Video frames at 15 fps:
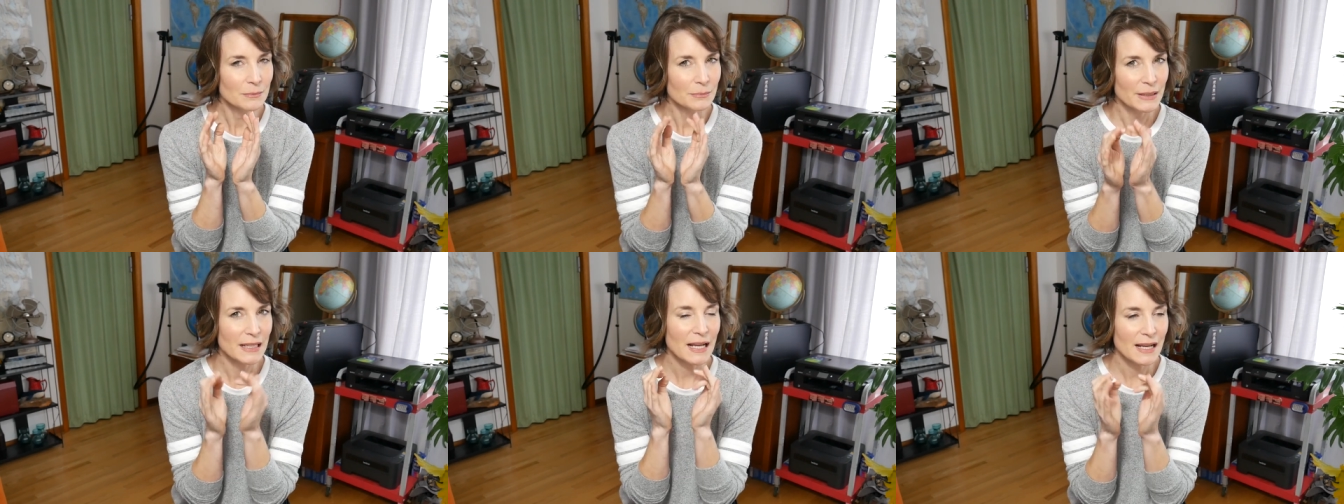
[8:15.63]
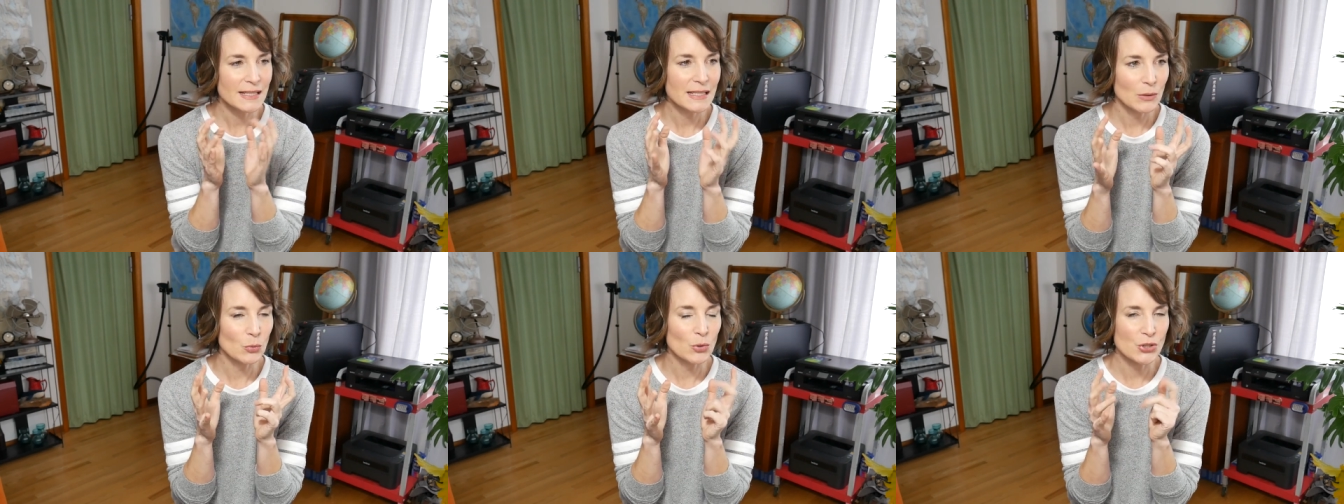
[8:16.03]

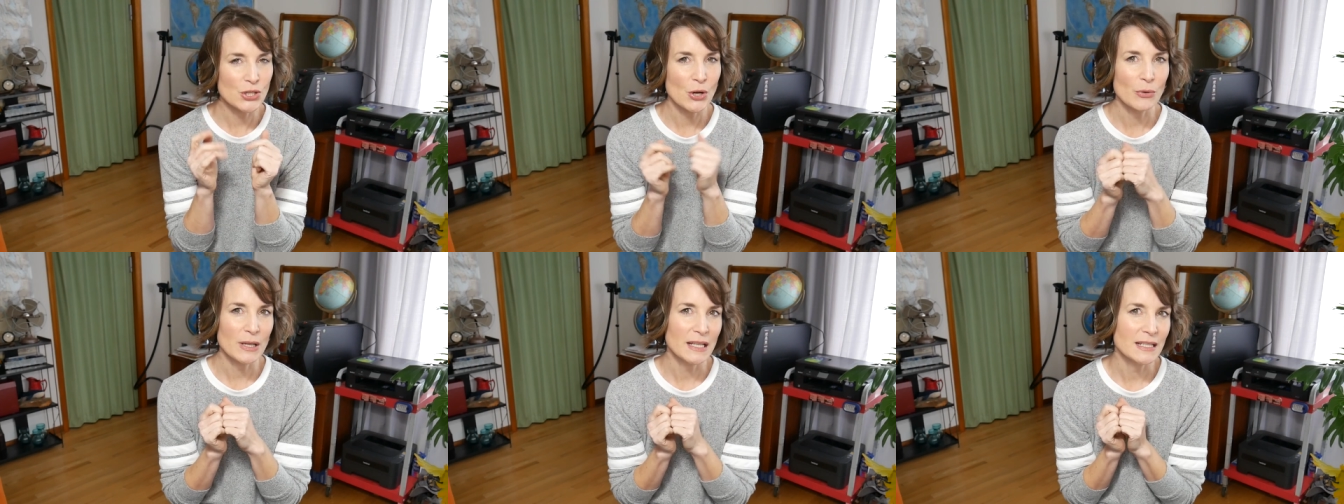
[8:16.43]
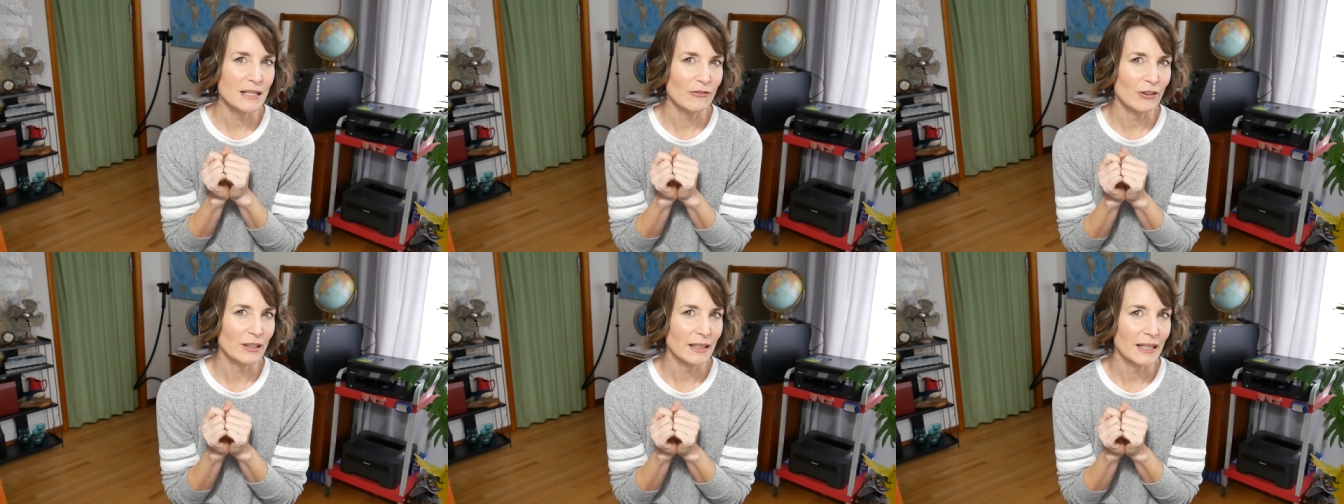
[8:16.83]
because it will soak in
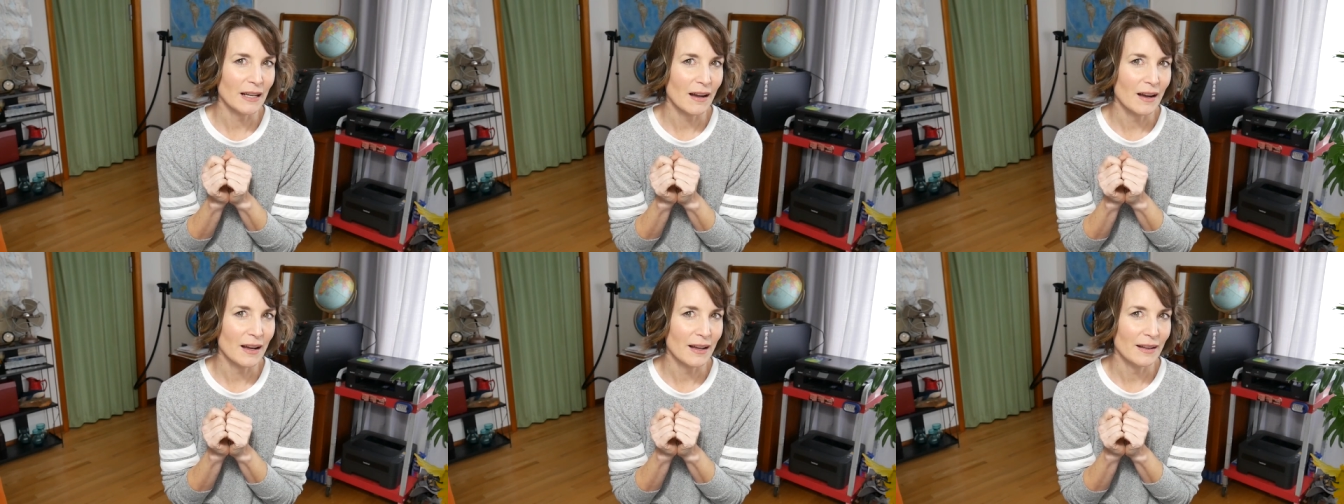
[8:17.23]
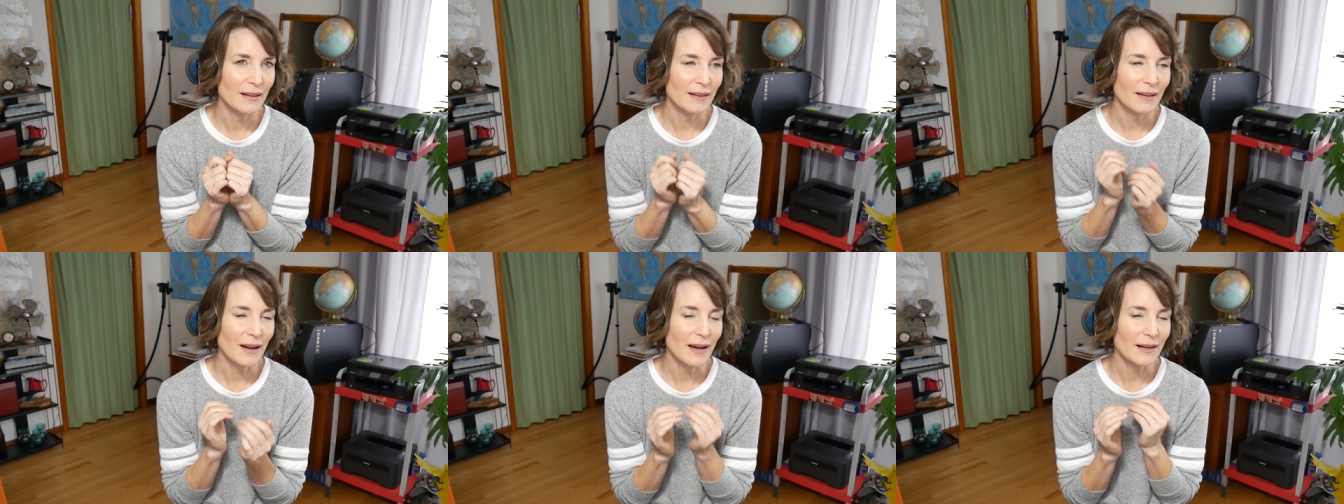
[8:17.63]
differently
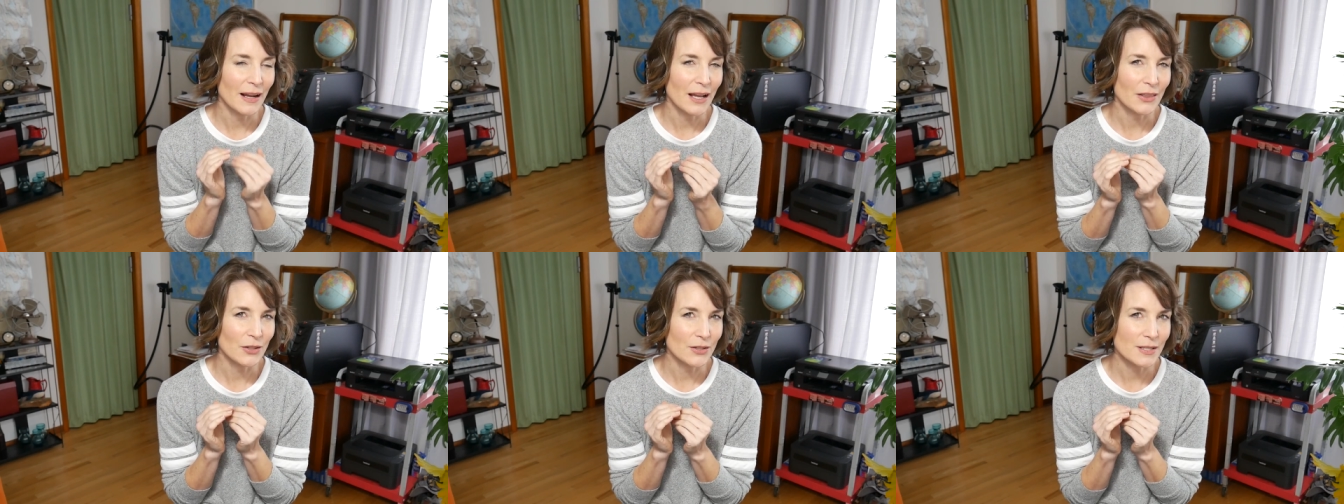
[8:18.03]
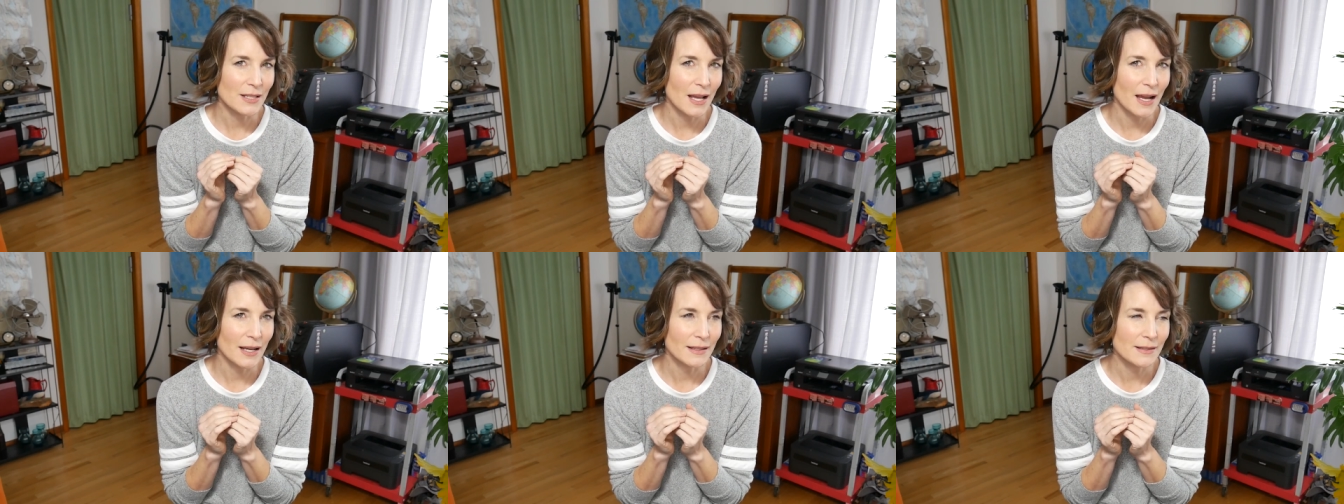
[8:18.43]
on on either
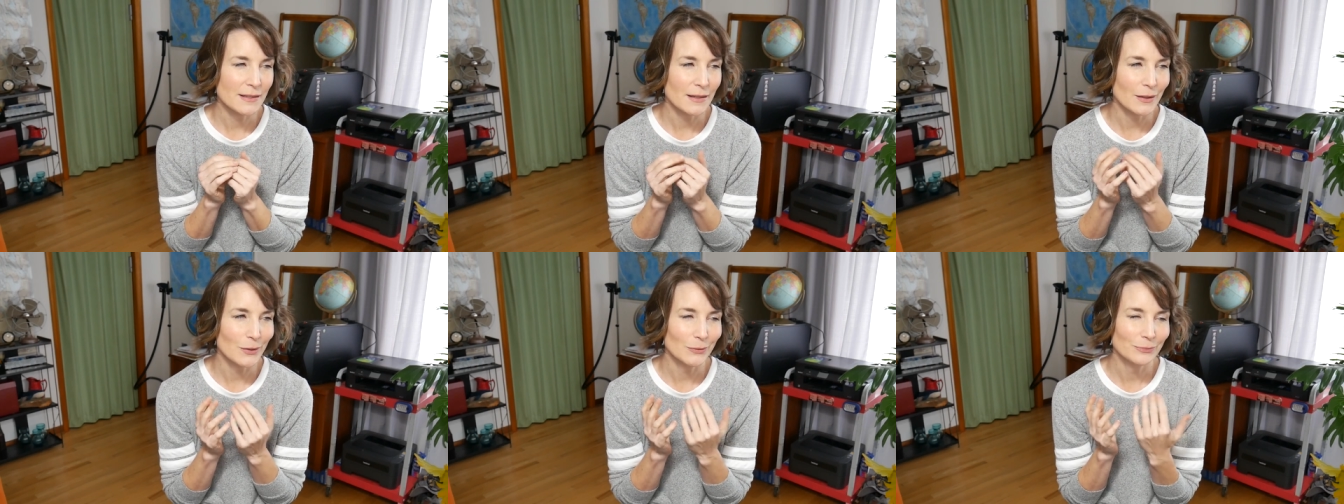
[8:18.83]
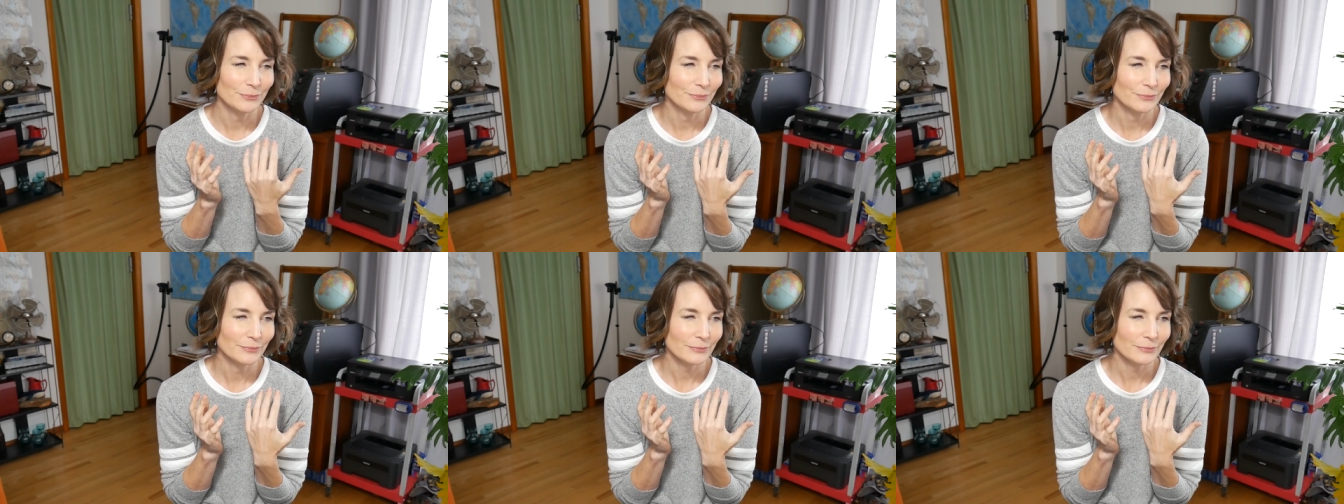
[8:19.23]
side so